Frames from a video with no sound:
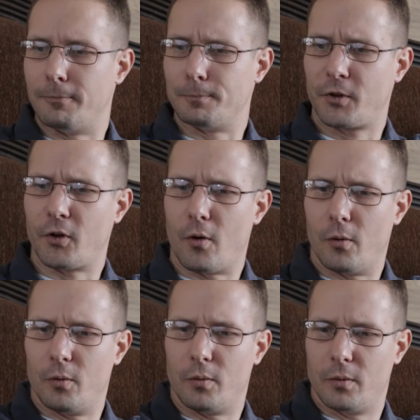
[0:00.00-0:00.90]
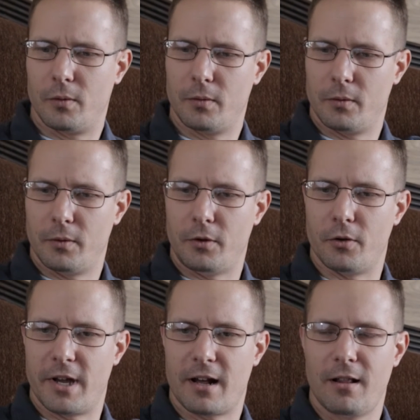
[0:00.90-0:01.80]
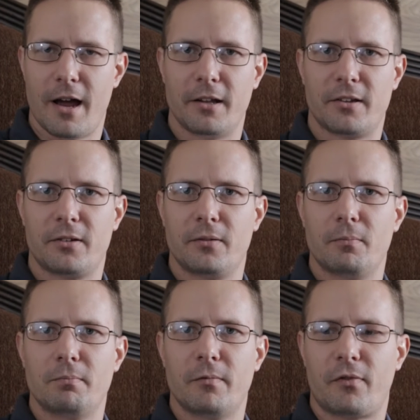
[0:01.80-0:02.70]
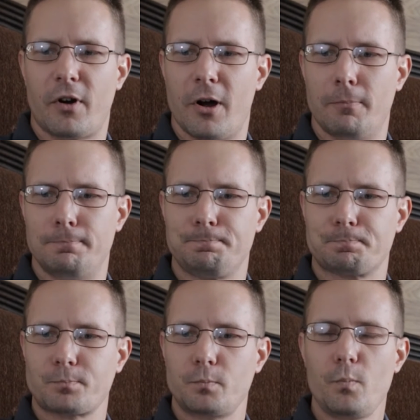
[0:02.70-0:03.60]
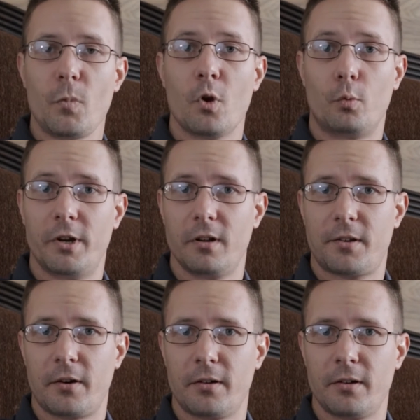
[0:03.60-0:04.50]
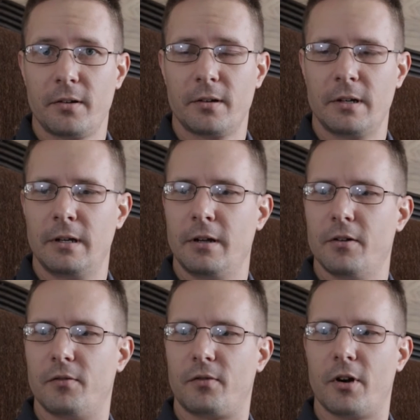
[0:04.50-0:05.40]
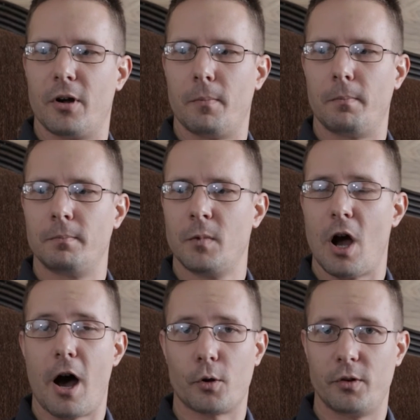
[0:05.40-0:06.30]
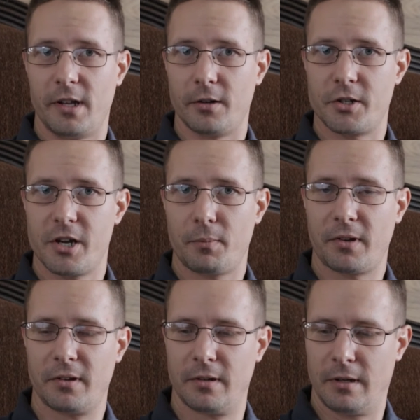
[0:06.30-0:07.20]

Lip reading: So you get clients from realtors, from auto dealerships,